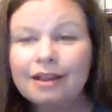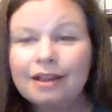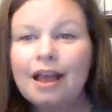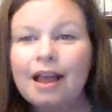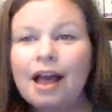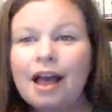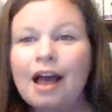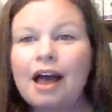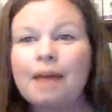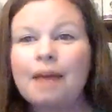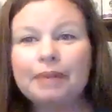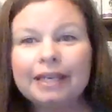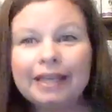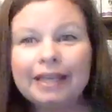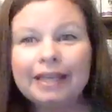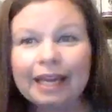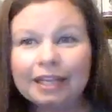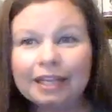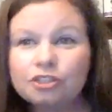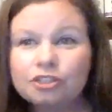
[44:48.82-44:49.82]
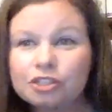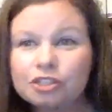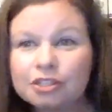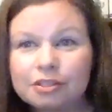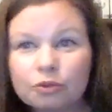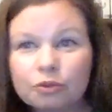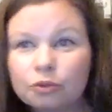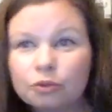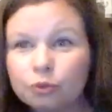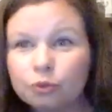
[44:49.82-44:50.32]
Um, but again,
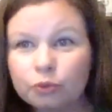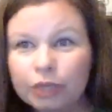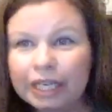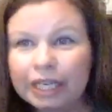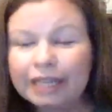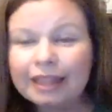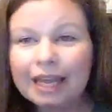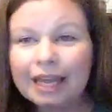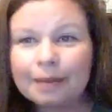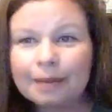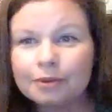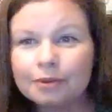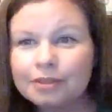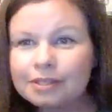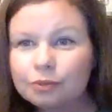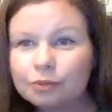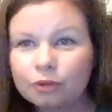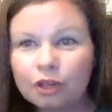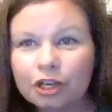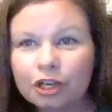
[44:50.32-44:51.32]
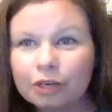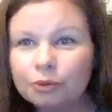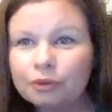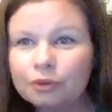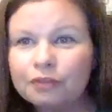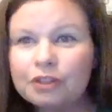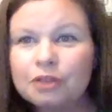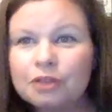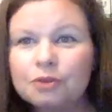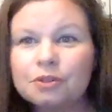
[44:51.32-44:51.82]
just read labels, look at
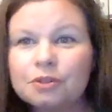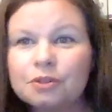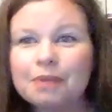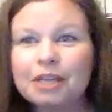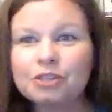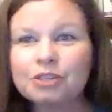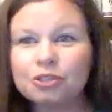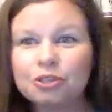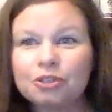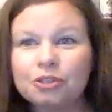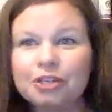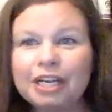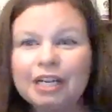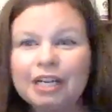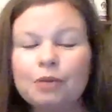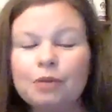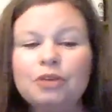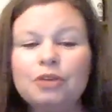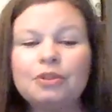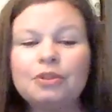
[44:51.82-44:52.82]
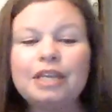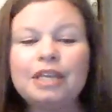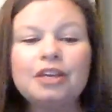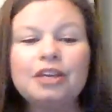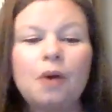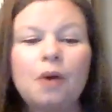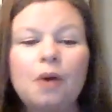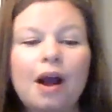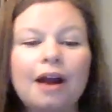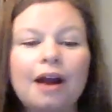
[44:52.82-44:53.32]
reviews, make sure you're getting what you think
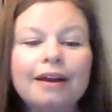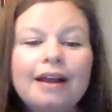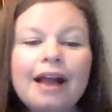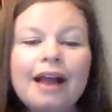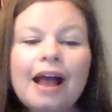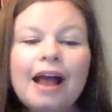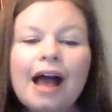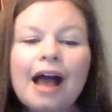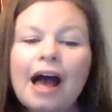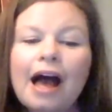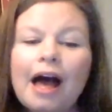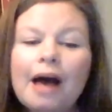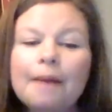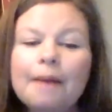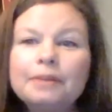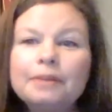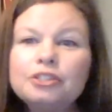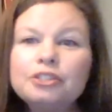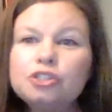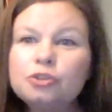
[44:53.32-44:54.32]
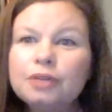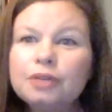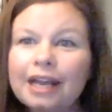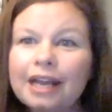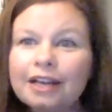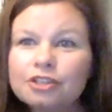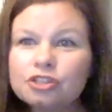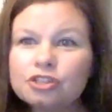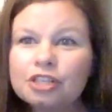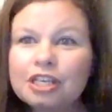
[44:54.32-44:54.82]
you are. Um, but you can
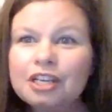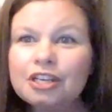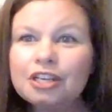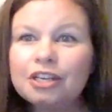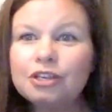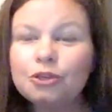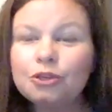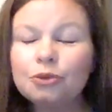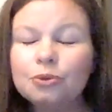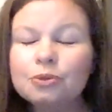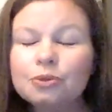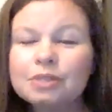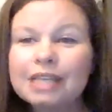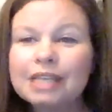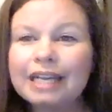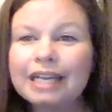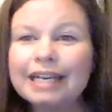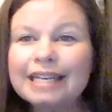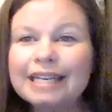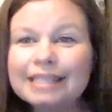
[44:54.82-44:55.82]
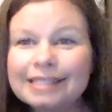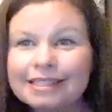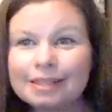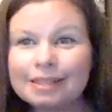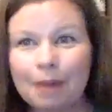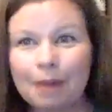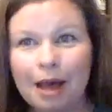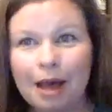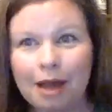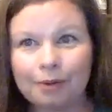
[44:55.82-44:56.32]
actually use an
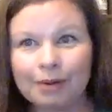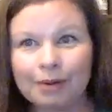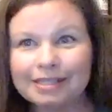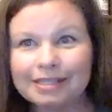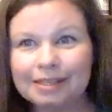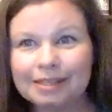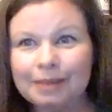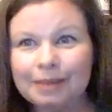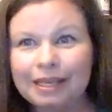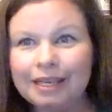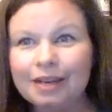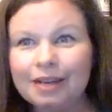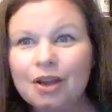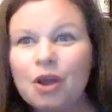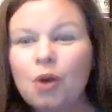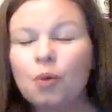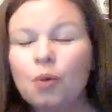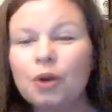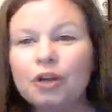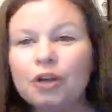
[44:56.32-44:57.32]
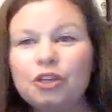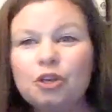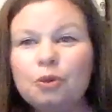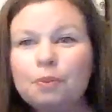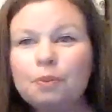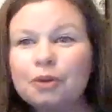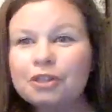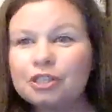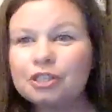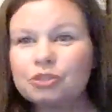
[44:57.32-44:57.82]
Instapot recipe where you
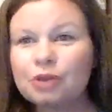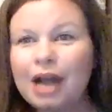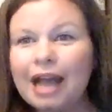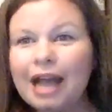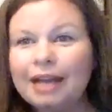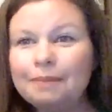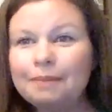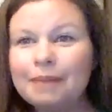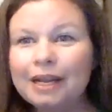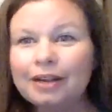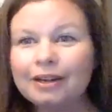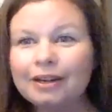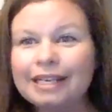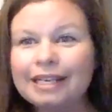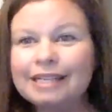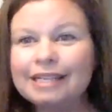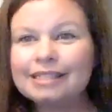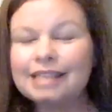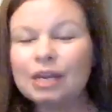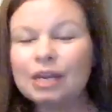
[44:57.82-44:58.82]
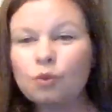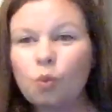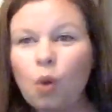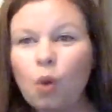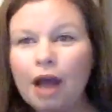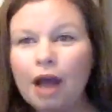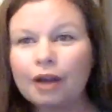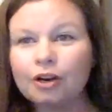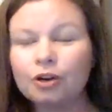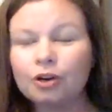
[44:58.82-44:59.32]
put the dried berries and
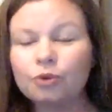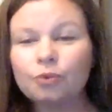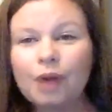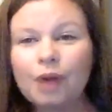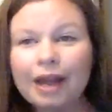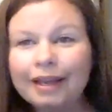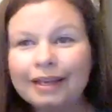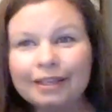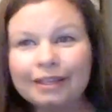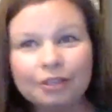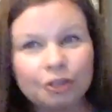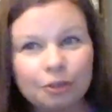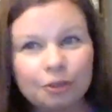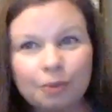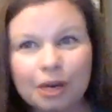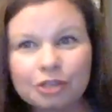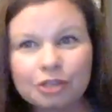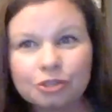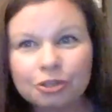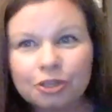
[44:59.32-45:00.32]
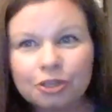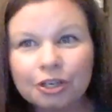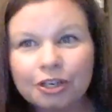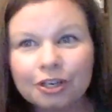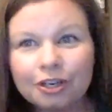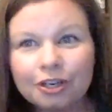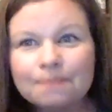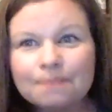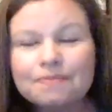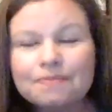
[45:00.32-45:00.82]
water right in your pressure
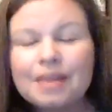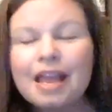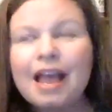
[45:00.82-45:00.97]
cooker.